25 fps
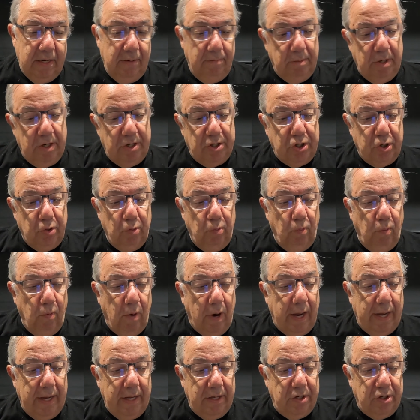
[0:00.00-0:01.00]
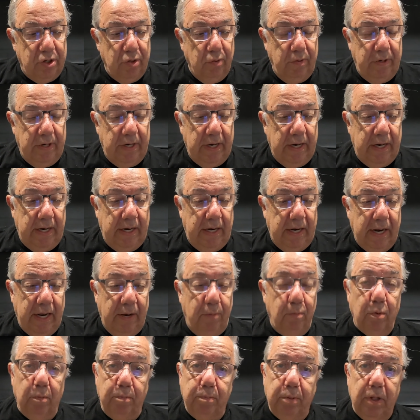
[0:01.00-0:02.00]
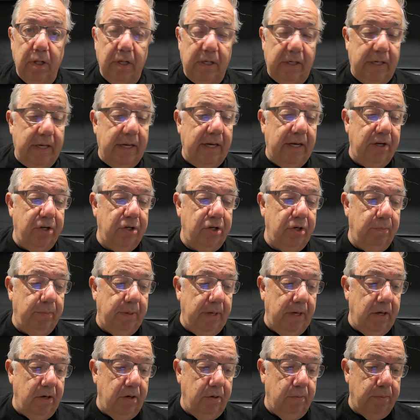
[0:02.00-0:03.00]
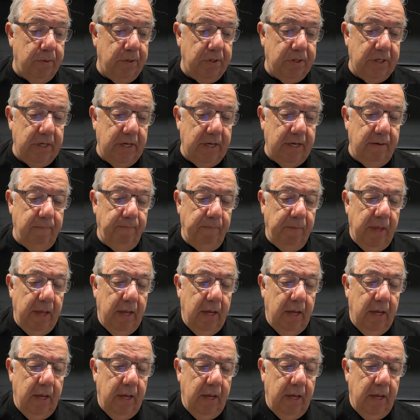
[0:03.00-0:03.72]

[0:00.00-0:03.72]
I'm not sure why it's showing 99. We're plugged in. It should be 100%.